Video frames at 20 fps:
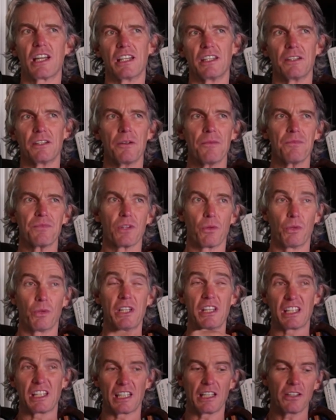And one
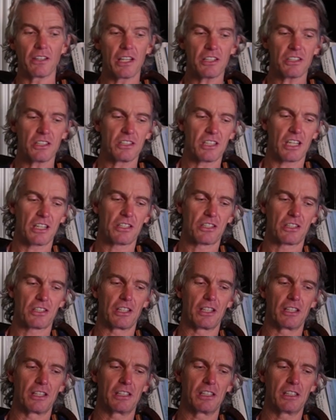of the great lessons is
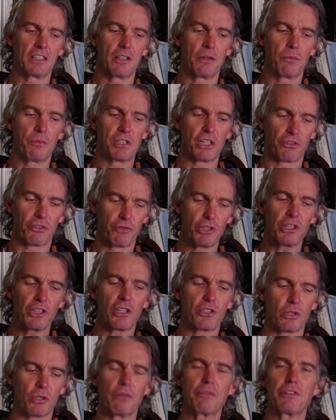that when you're really
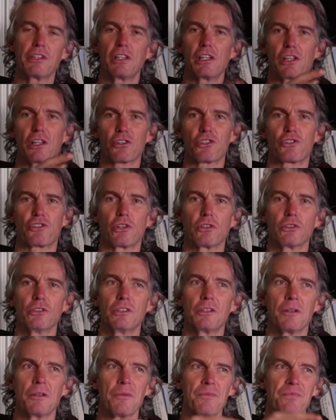suffering and you're struggling,